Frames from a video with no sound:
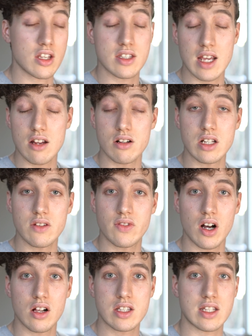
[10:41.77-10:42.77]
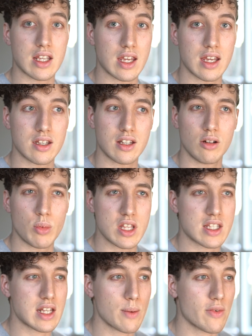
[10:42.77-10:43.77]
set your defaults, and it'll be
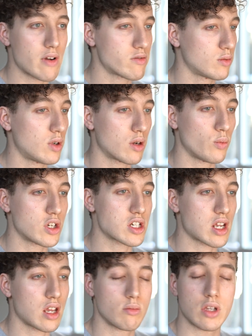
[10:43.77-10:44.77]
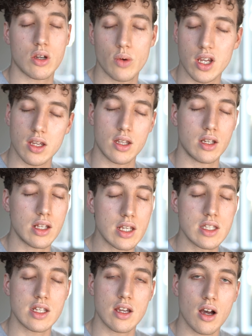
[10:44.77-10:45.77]
the same for everyone, which can be quick and
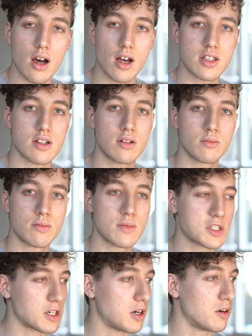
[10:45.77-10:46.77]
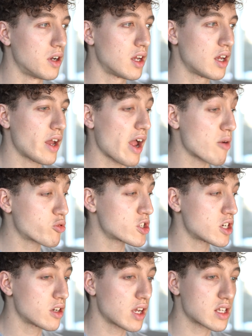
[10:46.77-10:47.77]
easy also. So I
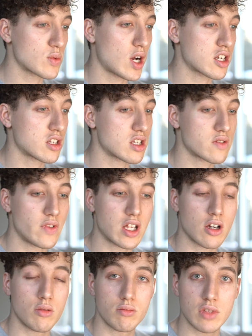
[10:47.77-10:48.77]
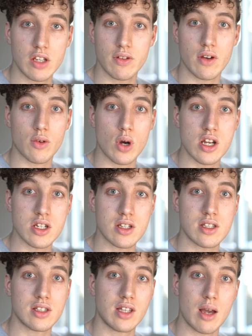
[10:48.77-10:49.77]
appreciate you guys watching this video. If you have
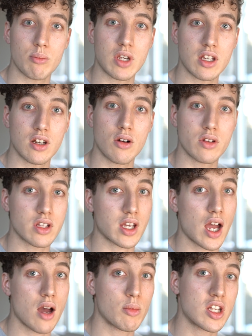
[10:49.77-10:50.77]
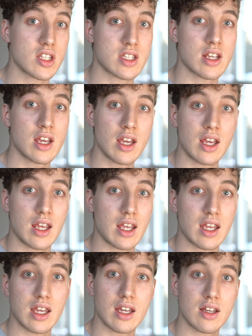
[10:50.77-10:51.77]
questions, let me know in the comments,
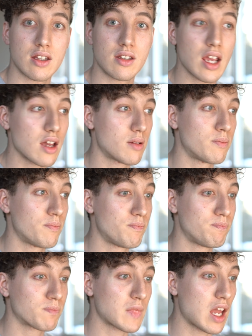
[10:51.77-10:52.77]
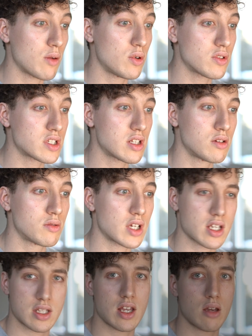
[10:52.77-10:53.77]
and yeah, I will see you
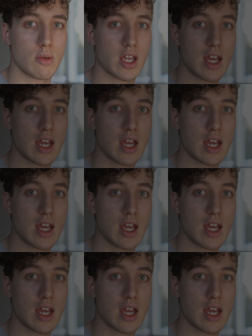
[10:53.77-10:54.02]
next time, I